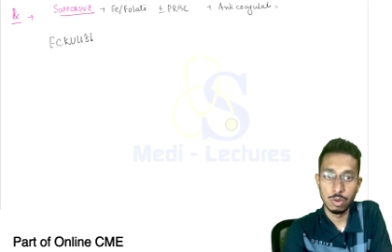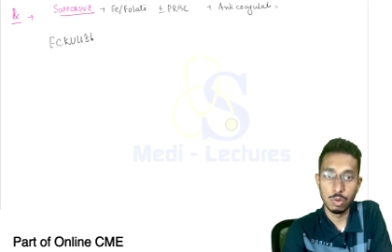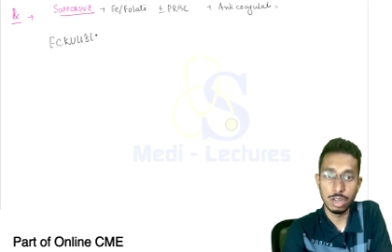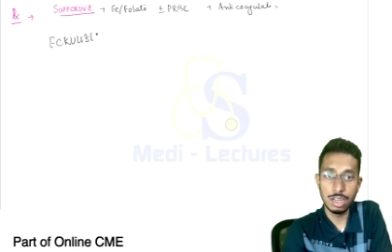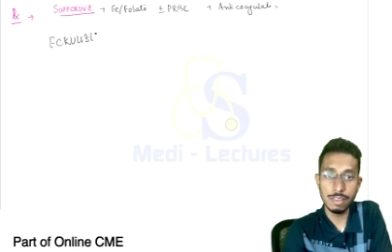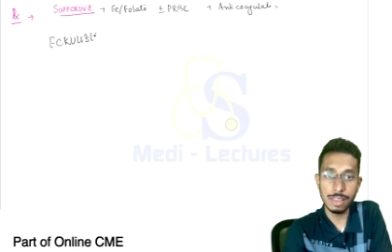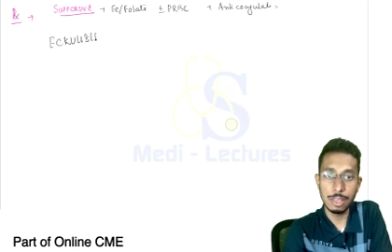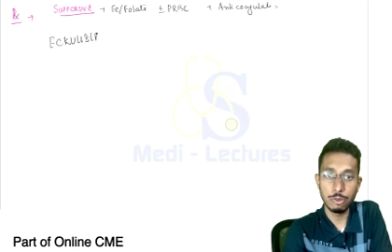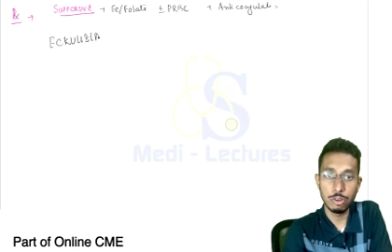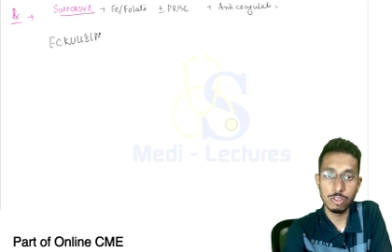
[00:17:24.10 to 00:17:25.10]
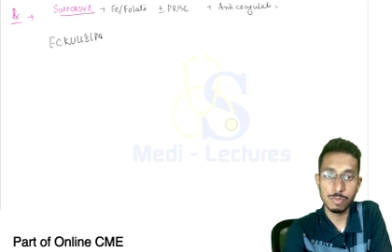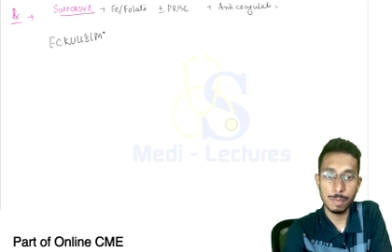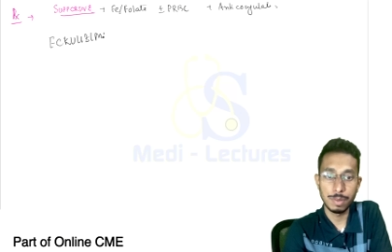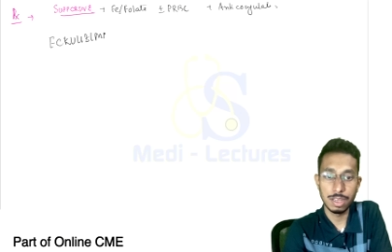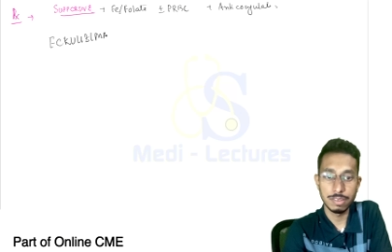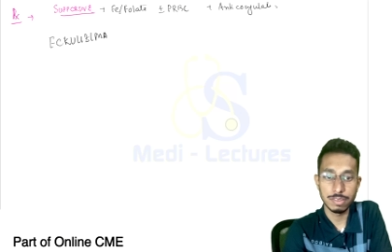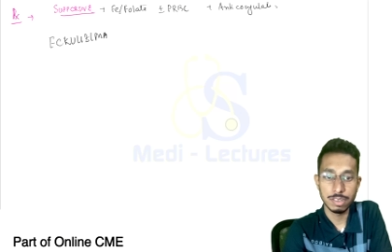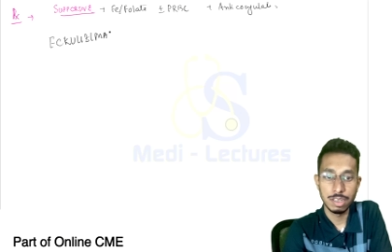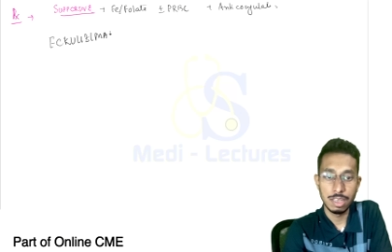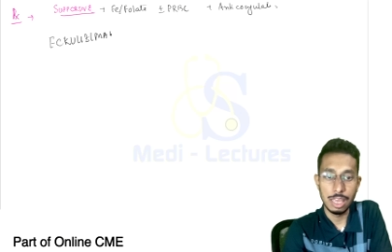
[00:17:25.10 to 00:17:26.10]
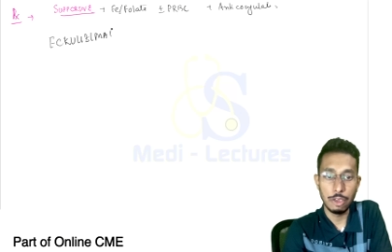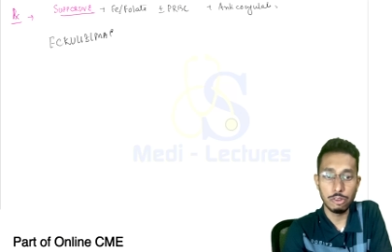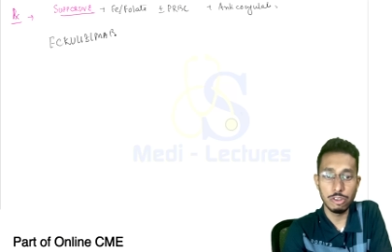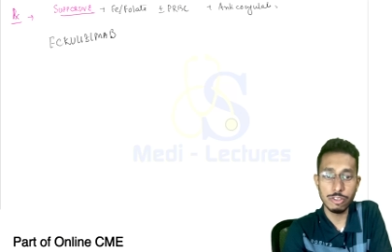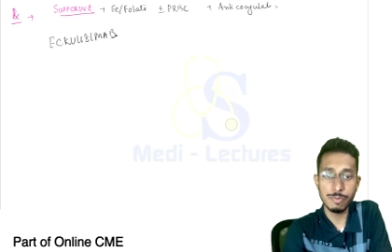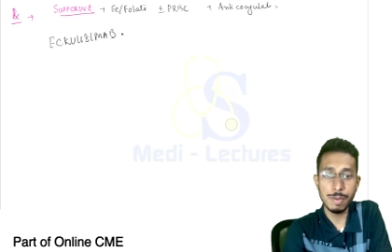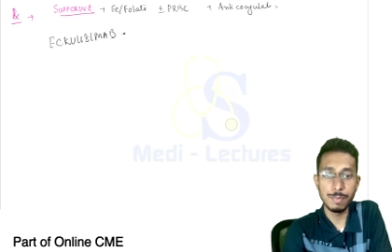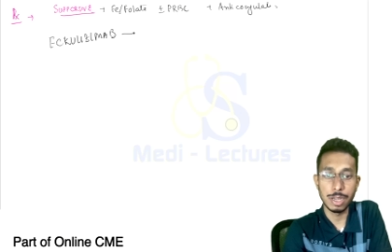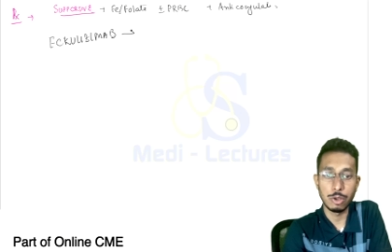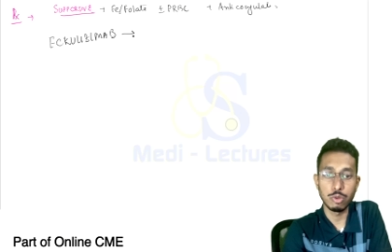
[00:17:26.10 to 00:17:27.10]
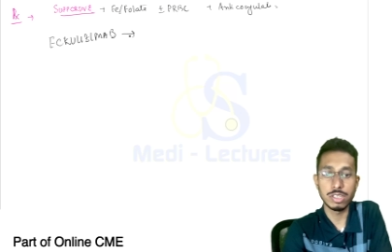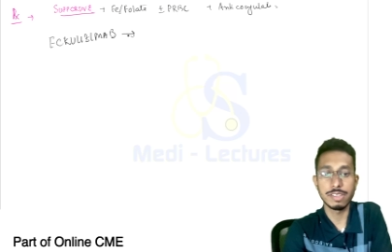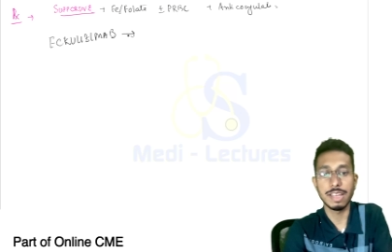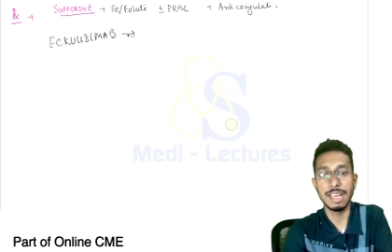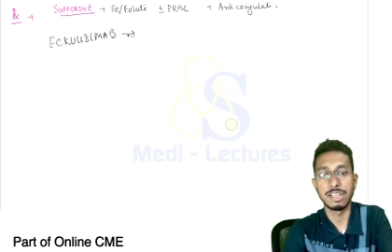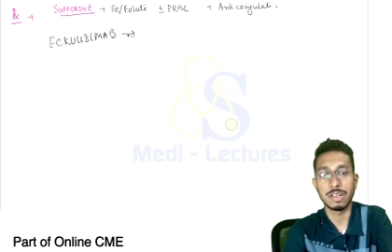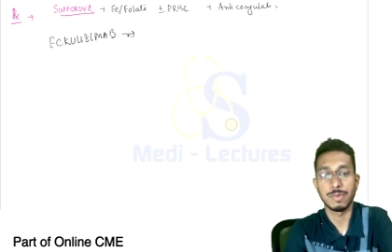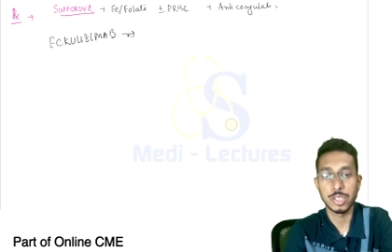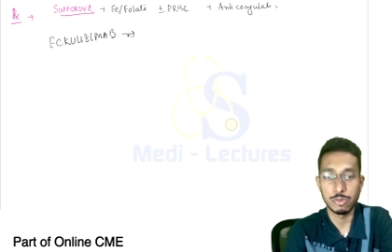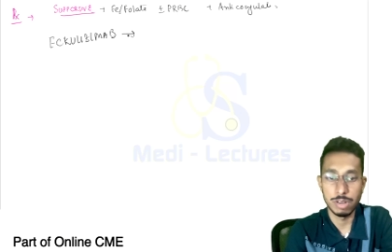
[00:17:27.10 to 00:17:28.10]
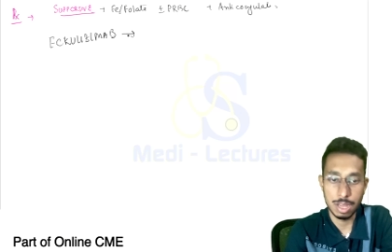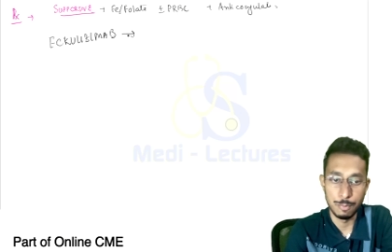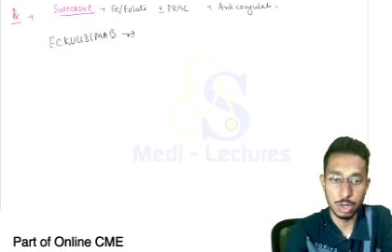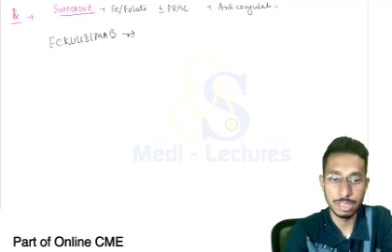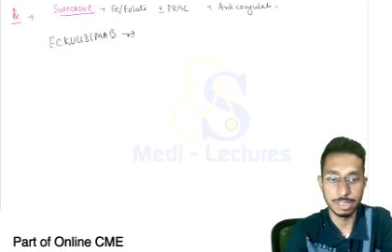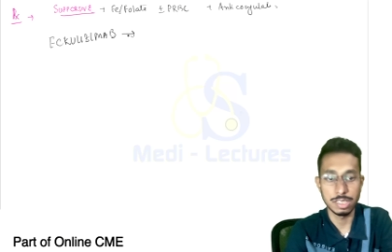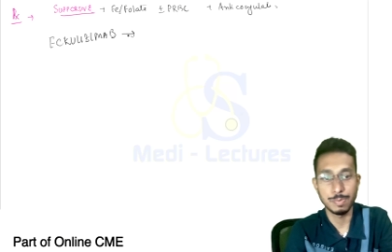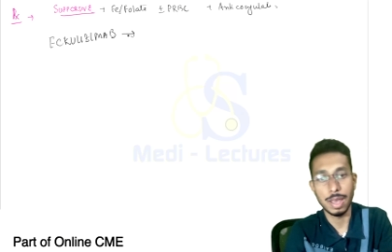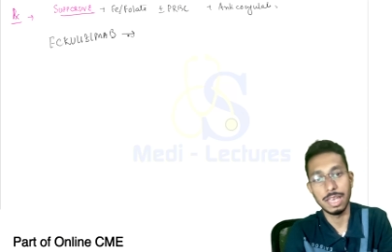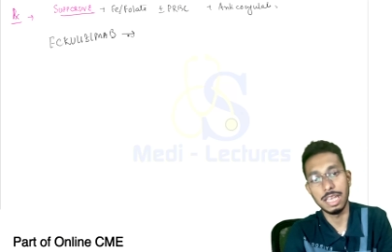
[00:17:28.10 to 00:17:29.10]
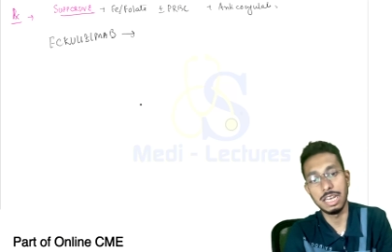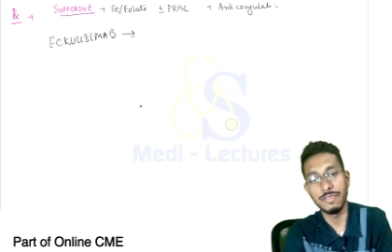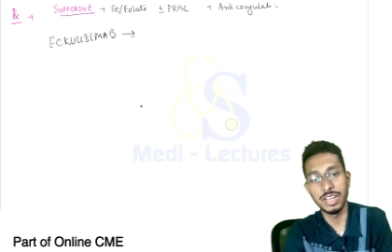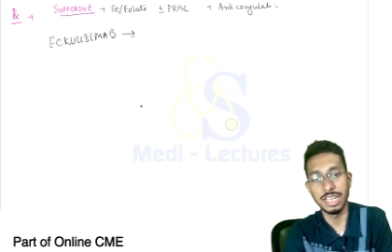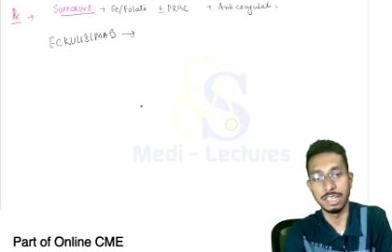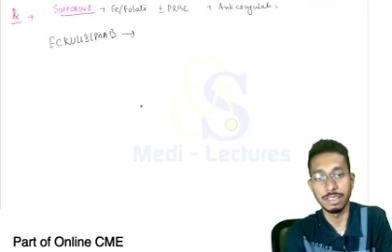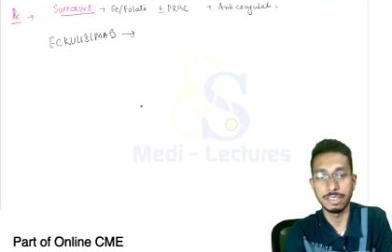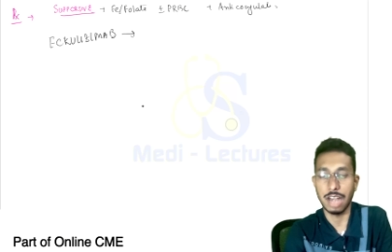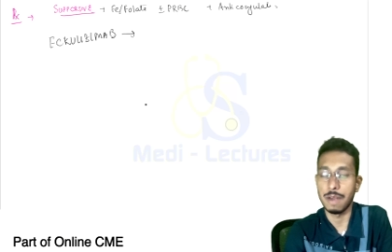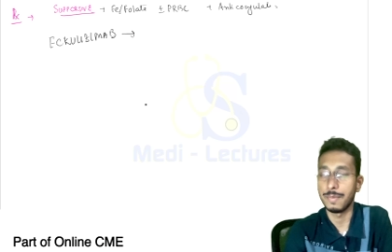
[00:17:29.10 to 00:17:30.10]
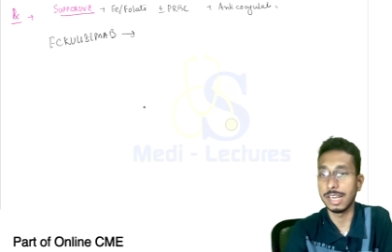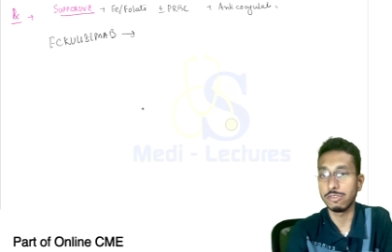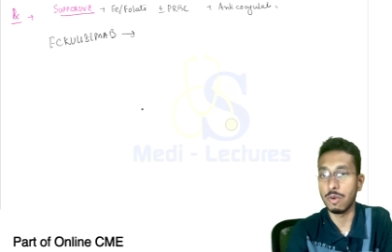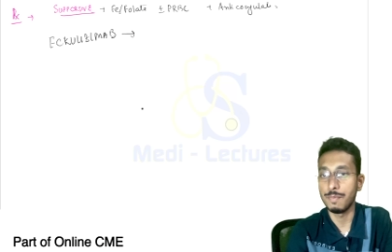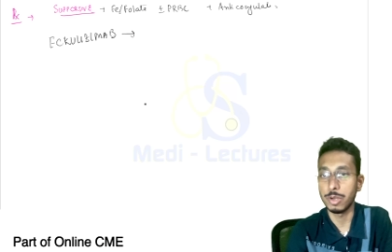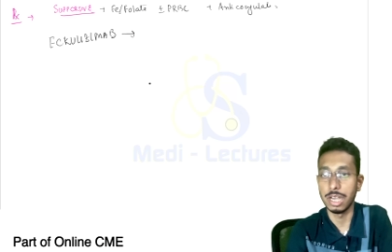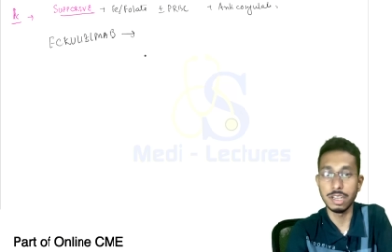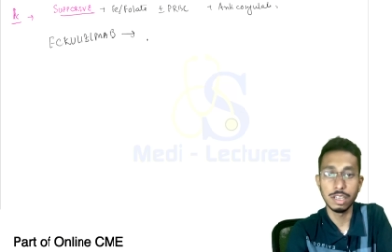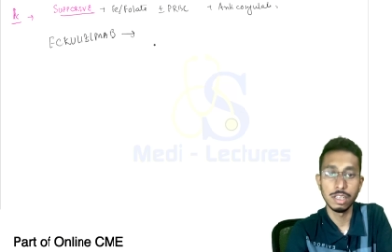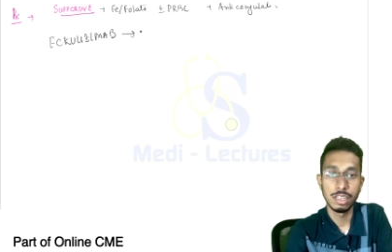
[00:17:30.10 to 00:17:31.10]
What does eculizumab does? Eculizumab reduces the intravascular hemolysis by inhibiting the terminal component,